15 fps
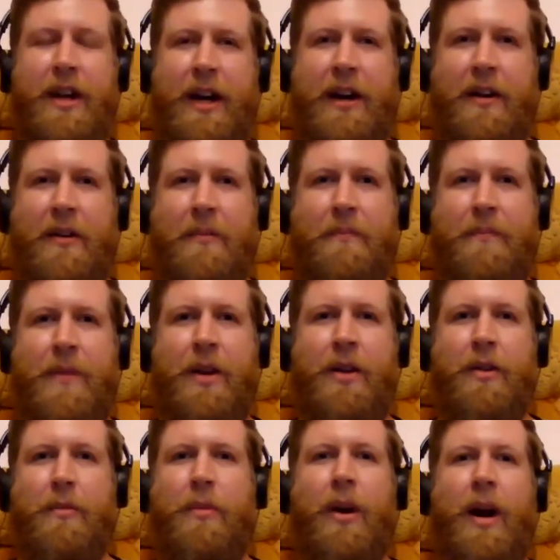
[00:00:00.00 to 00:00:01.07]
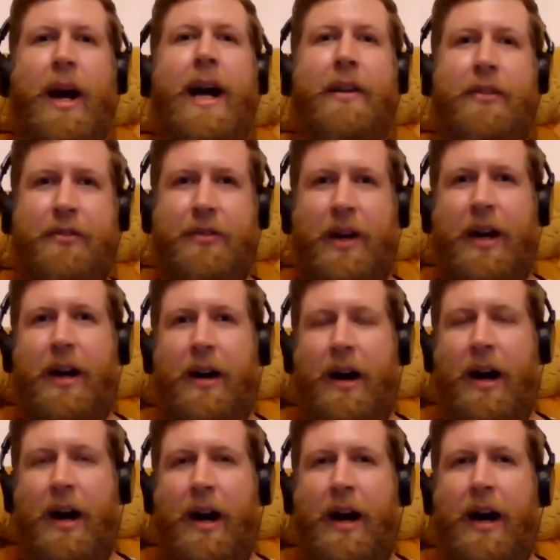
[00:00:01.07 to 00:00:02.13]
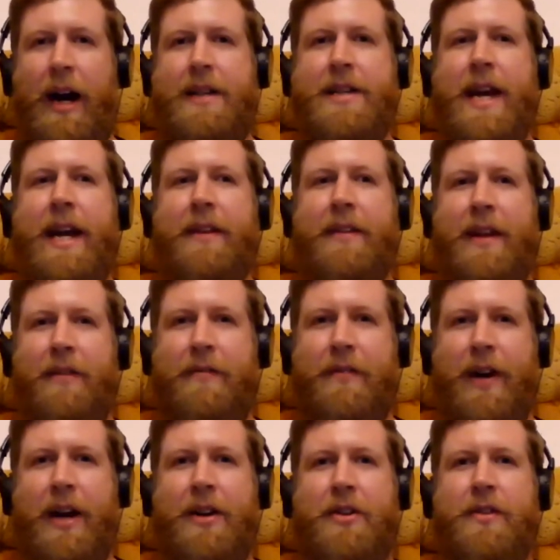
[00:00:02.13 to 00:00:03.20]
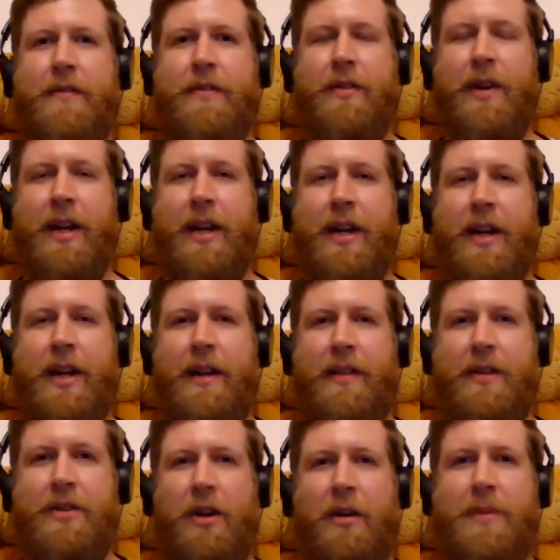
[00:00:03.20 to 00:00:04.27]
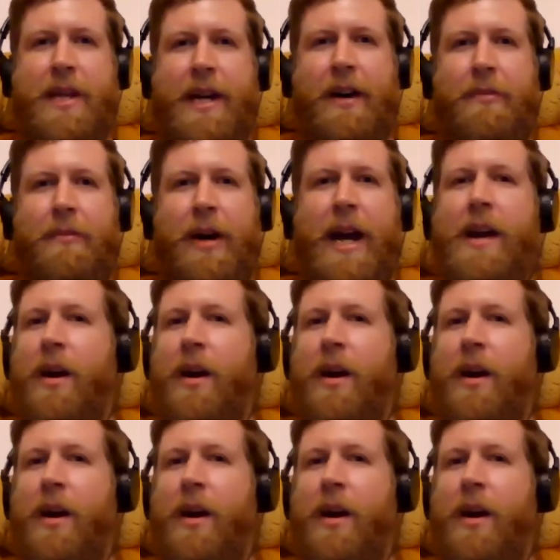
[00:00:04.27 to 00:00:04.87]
Um, whereas I take the advantage of doing it in the top down way.